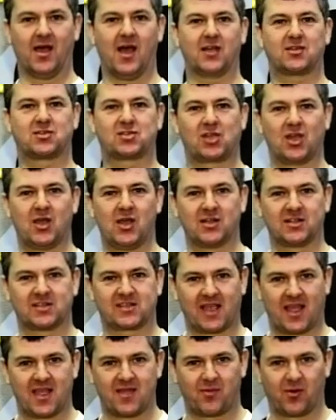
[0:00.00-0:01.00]
A
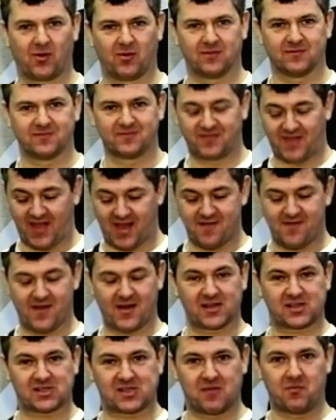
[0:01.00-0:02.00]
turntable. Very,
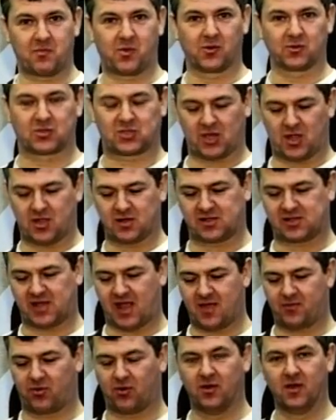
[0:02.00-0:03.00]
very simple
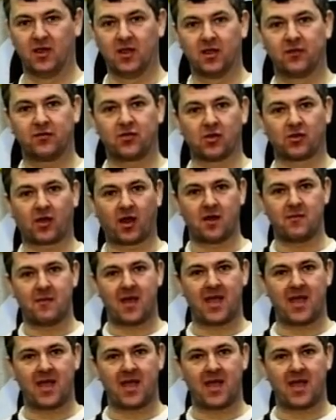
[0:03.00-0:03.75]
turntable. If you've got a